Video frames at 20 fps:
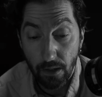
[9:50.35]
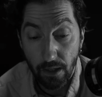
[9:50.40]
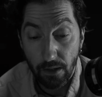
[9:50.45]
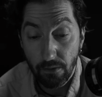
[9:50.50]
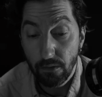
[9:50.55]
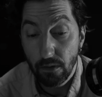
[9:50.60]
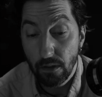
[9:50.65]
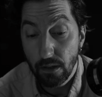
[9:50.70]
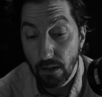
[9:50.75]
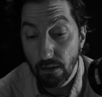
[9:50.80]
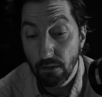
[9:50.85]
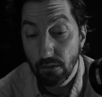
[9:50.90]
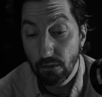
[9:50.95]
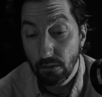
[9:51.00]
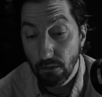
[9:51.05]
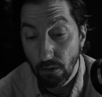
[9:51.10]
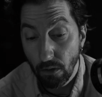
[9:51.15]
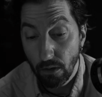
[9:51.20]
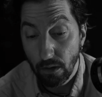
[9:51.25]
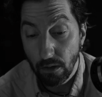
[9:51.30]
as a
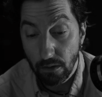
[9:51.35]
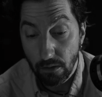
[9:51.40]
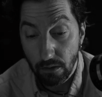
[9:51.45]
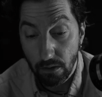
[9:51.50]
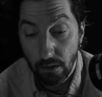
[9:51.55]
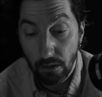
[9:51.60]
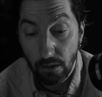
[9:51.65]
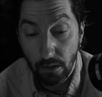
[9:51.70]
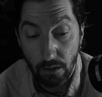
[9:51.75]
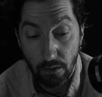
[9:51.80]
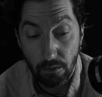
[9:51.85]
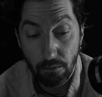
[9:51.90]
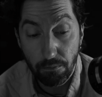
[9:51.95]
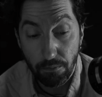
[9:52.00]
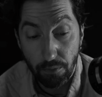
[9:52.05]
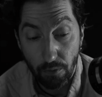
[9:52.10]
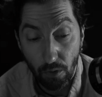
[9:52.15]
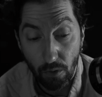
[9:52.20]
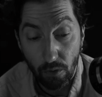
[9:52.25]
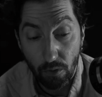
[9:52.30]
disloyalty and
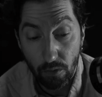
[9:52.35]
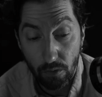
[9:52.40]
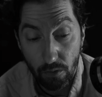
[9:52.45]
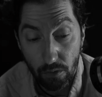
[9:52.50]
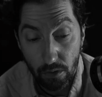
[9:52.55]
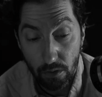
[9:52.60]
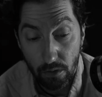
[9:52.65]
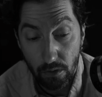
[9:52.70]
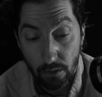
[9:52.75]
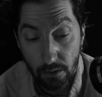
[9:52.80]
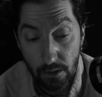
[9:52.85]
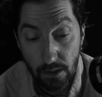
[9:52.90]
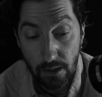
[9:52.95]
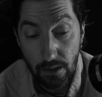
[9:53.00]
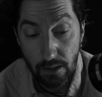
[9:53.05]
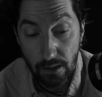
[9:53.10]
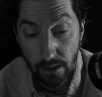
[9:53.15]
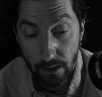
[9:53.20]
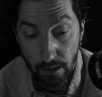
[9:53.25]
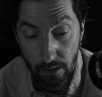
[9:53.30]
broke the
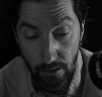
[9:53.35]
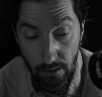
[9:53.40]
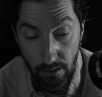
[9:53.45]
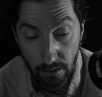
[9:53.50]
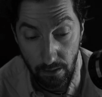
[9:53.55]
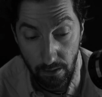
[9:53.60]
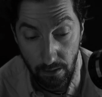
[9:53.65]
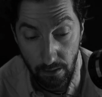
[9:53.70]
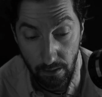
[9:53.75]
seal.